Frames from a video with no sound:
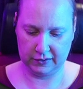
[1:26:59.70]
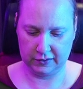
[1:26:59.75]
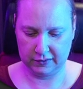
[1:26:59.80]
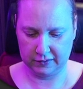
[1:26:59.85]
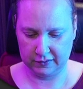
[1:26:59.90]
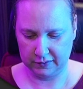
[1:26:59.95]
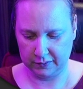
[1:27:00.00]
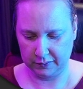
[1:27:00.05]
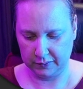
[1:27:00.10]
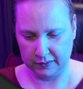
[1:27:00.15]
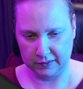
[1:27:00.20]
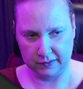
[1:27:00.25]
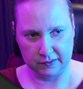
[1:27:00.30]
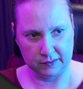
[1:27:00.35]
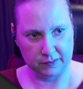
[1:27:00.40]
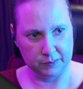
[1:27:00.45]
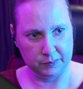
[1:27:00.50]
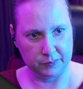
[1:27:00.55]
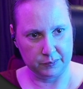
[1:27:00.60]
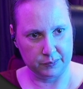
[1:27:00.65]
it so
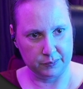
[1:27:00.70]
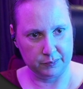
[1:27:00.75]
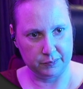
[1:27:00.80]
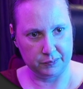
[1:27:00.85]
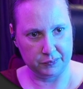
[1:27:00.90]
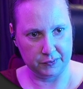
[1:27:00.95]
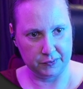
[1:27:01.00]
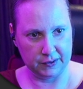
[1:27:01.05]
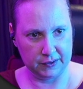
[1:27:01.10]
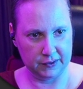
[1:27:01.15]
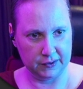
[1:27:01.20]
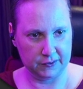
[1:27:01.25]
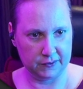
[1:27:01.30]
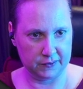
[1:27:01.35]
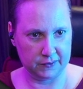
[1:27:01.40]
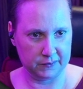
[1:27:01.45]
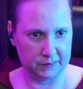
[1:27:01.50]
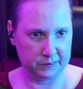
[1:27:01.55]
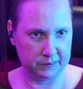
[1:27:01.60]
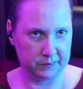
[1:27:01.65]
it's prettier.
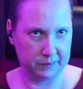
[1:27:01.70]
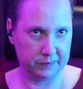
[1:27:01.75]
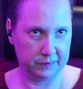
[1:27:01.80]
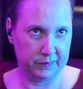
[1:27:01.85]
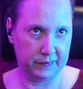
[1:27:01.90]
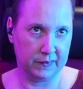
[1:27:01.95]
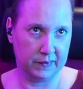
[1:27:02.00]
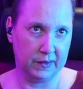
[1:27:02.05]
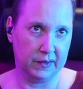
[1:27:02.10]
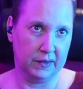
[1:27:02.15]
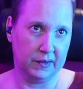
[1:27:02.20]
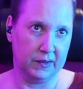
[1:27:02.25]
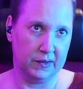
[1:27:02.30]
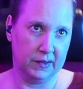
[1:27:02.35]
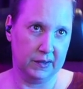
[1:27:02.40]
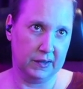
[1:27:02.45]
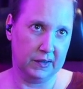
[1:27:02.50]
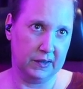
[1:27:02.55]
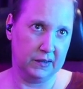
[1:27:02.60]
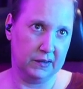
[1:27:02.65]

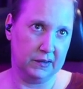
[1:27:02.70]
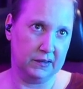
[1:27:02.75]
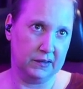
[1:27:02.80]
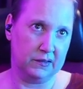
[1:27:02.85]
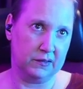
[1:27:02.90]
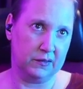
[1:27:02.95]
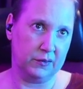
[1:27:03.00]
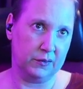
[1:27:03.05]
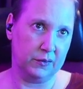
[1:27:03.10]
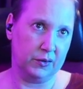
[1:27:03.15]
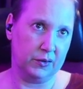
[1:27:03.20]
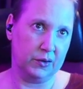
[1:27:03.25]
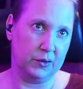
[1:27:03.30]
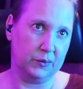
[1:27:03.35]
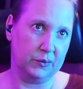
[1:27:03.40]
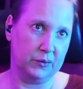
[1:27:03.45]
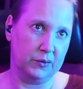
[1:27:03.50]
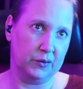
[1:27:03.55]
And let's go